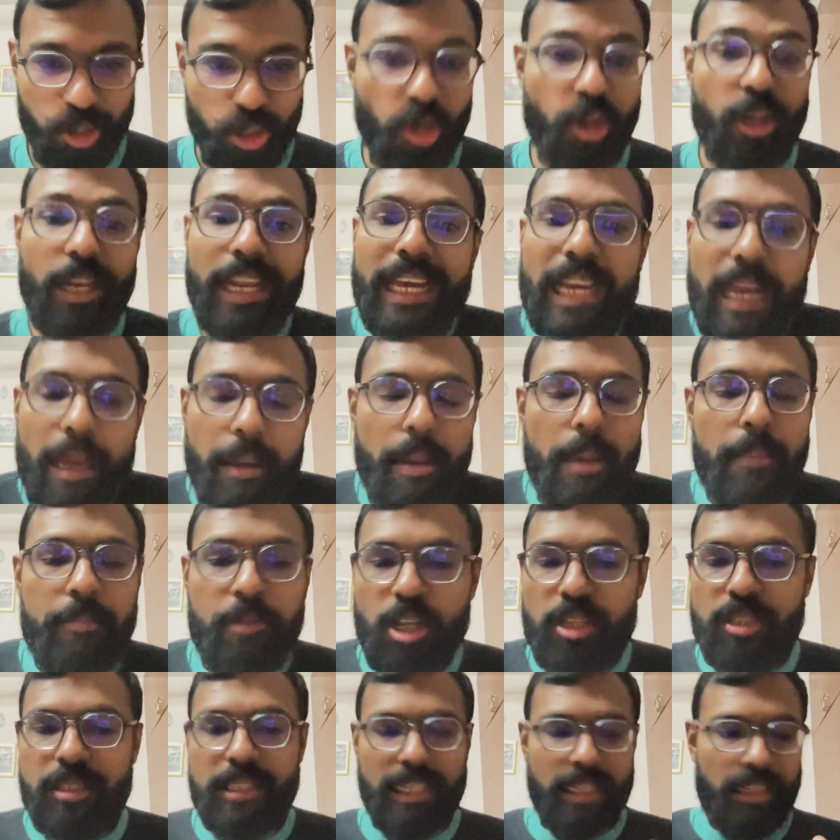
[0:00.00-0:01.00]
Like, I'm
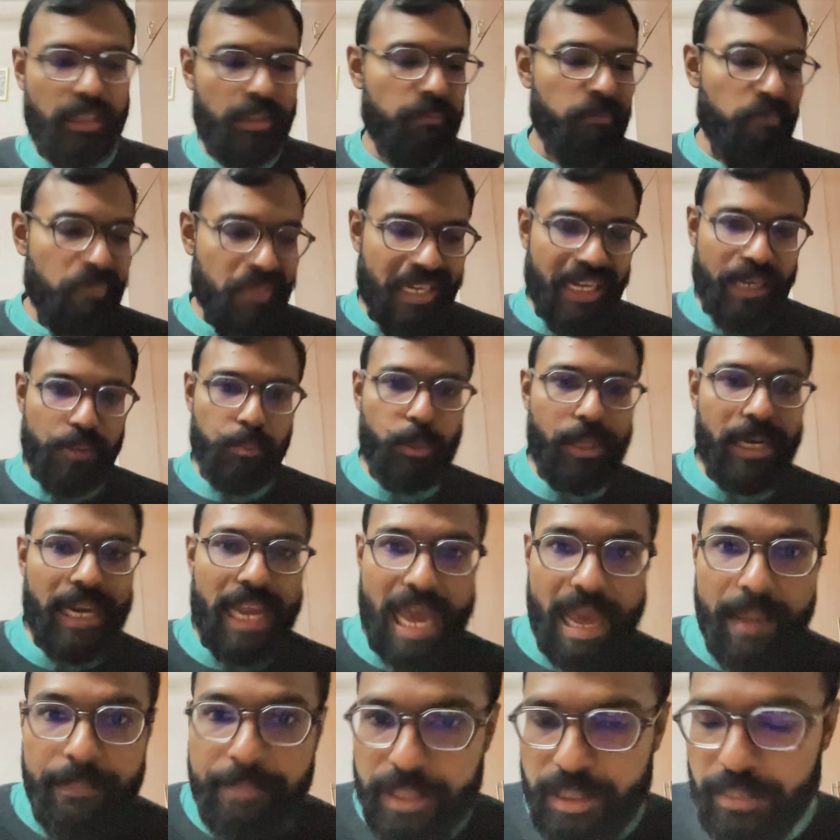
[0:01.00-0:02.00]
not saying it will
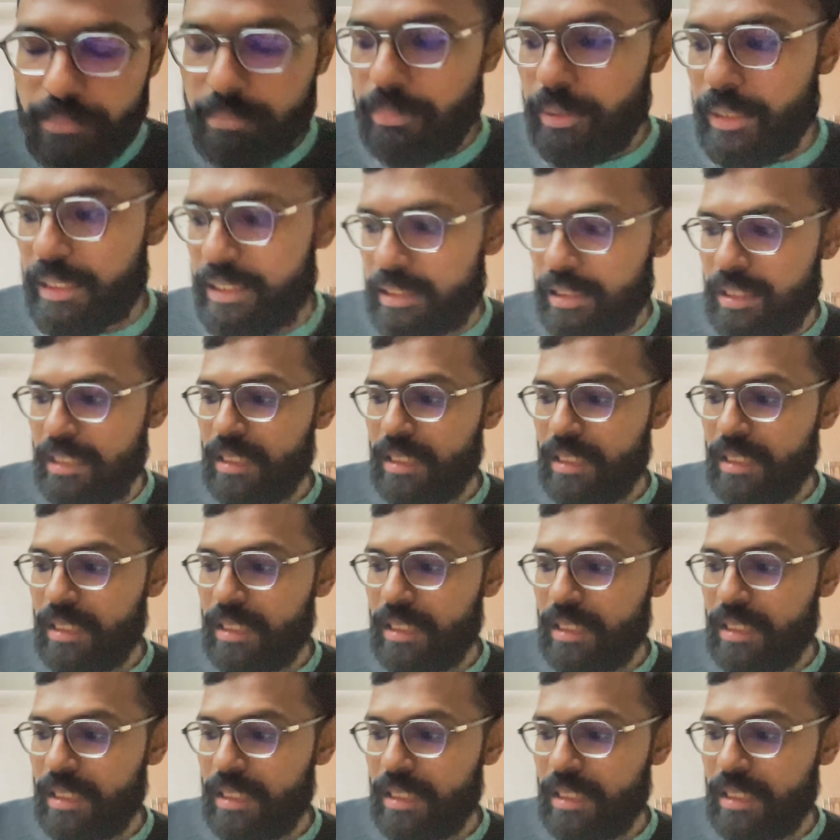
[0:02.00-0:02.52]
happen, but